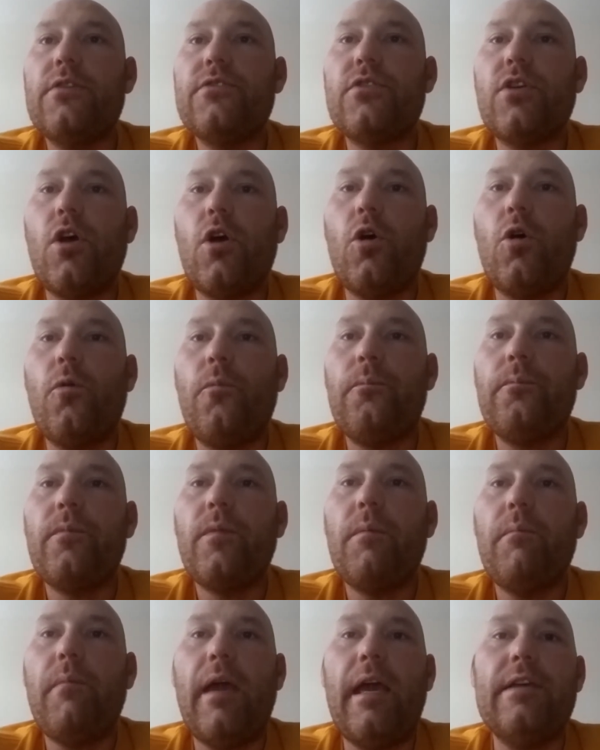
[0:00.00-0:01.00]
So
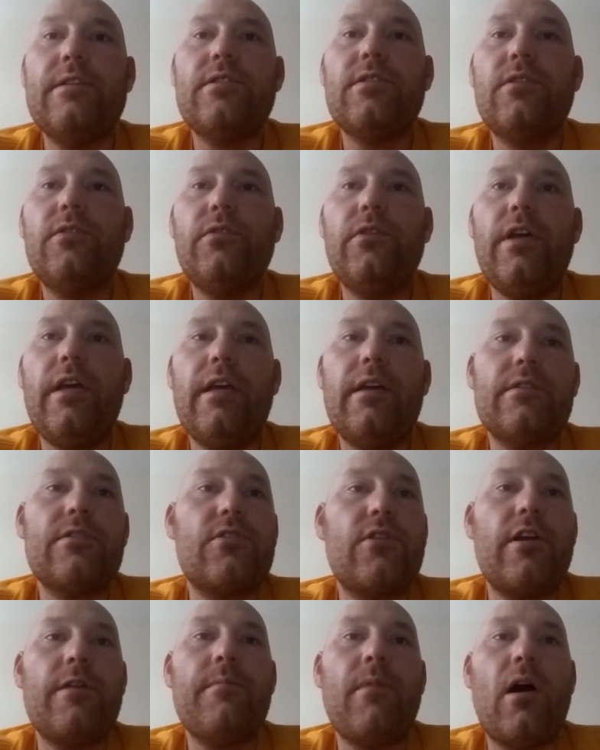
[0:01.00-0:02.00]
basically,
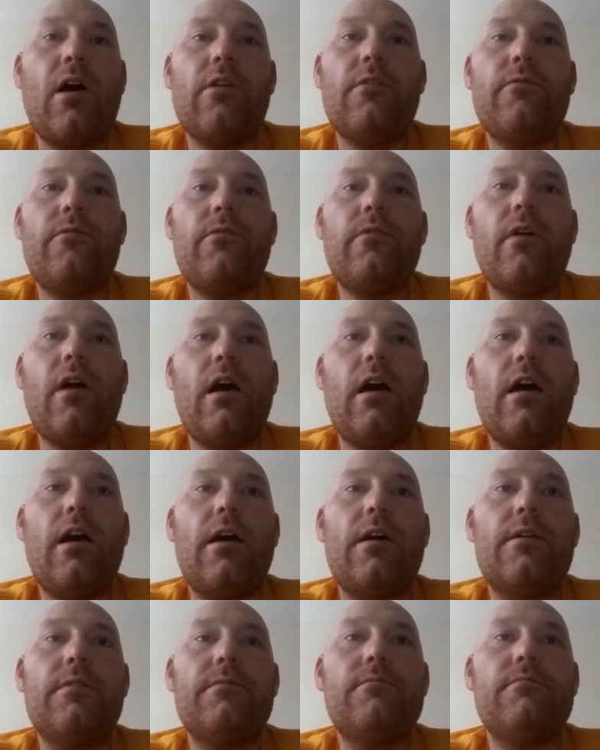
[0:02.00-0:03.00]
Extreme Auto,
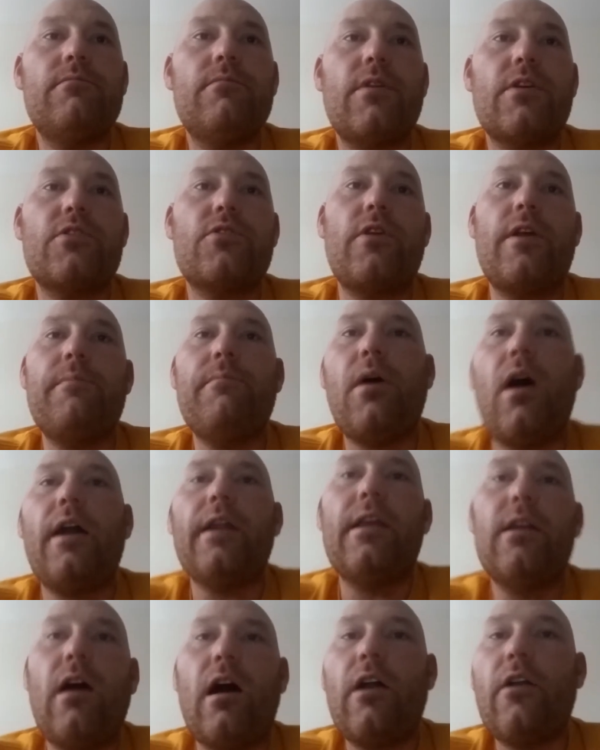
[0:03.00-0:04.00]
uh, Extreme
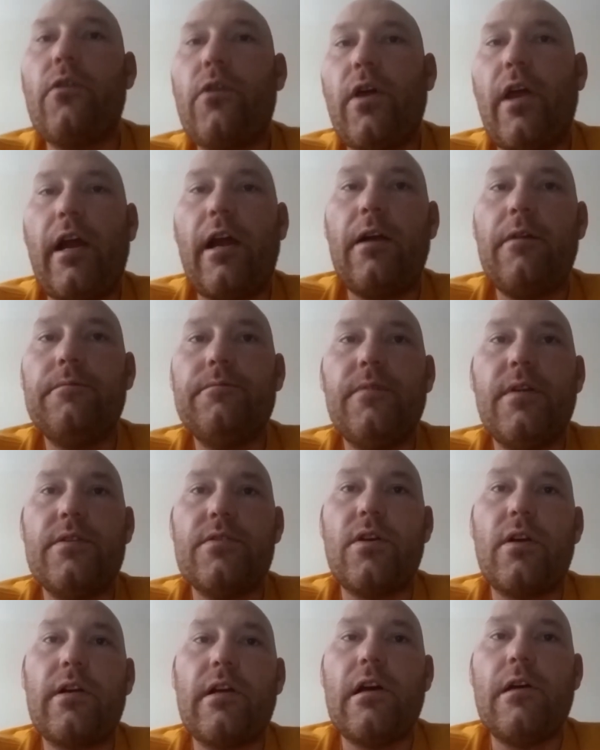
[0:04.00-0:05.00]
Body and Auto Care
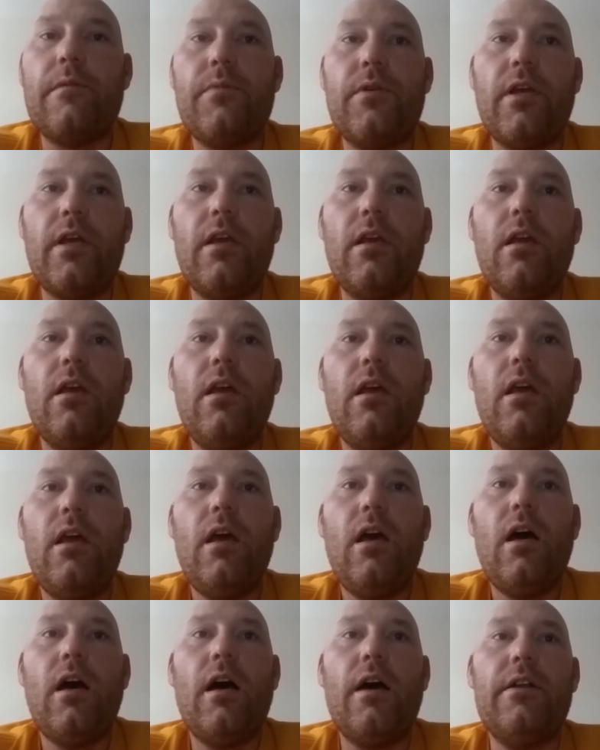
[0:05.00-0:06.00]
is our company.
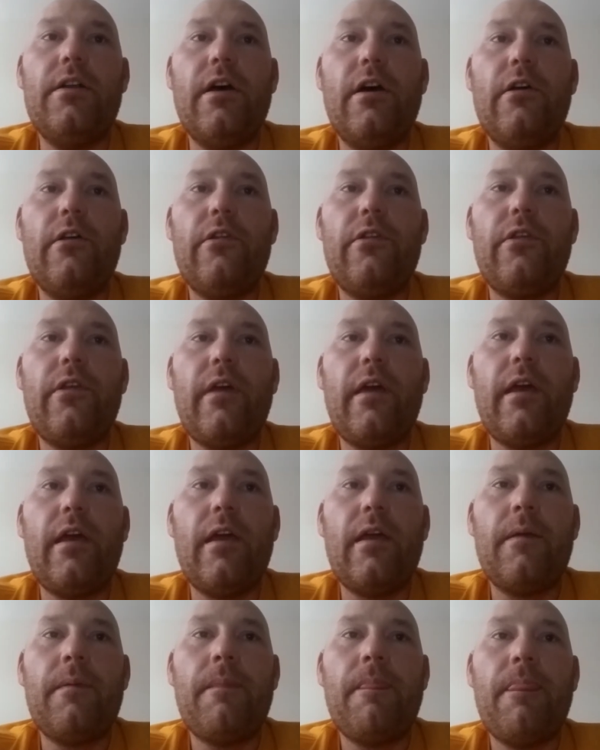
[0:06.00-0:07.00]
Another
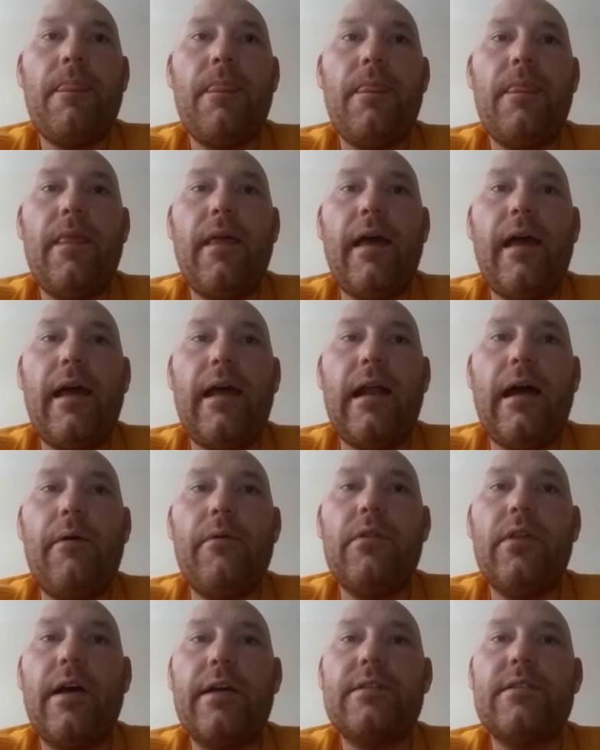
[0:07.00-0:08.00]
thing that I
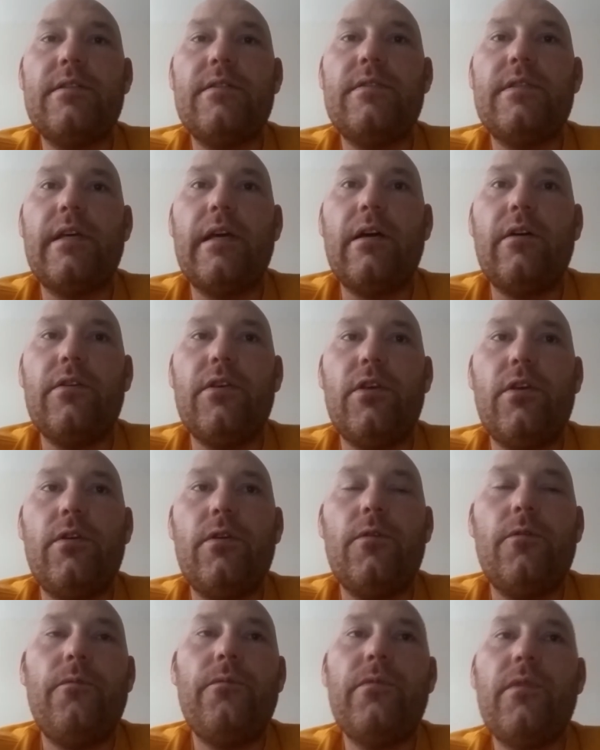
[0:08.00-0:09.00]
would like to tell
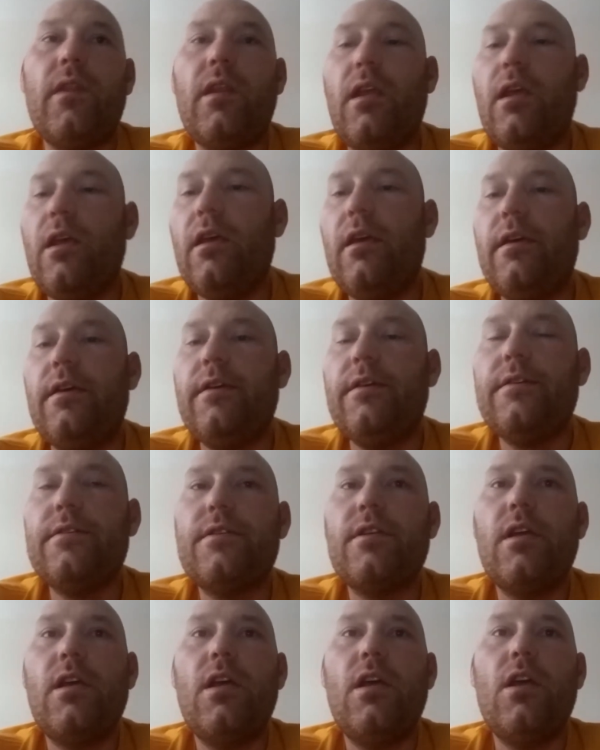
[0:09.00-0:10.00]
you
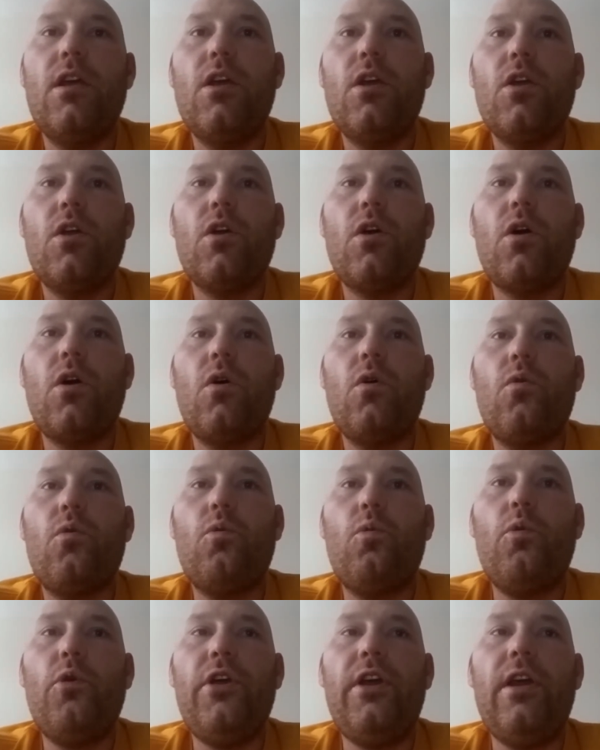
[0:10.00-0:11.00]
is
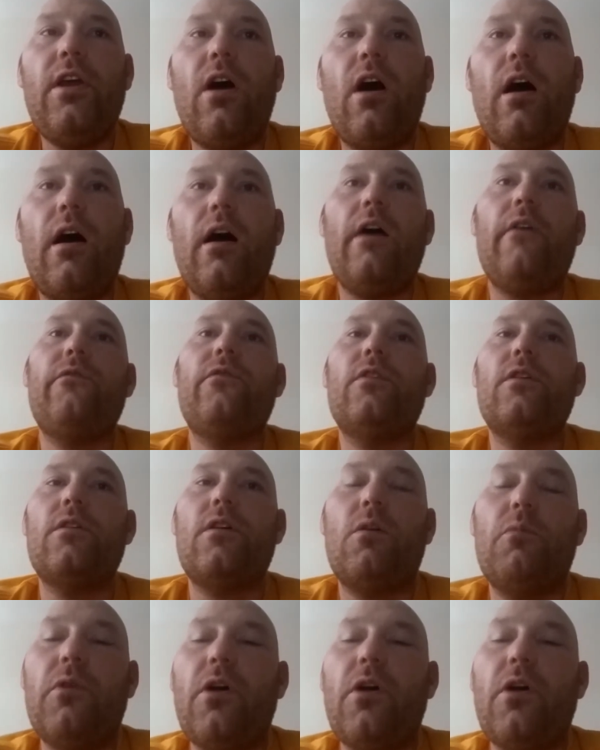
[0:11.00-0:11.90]
we off on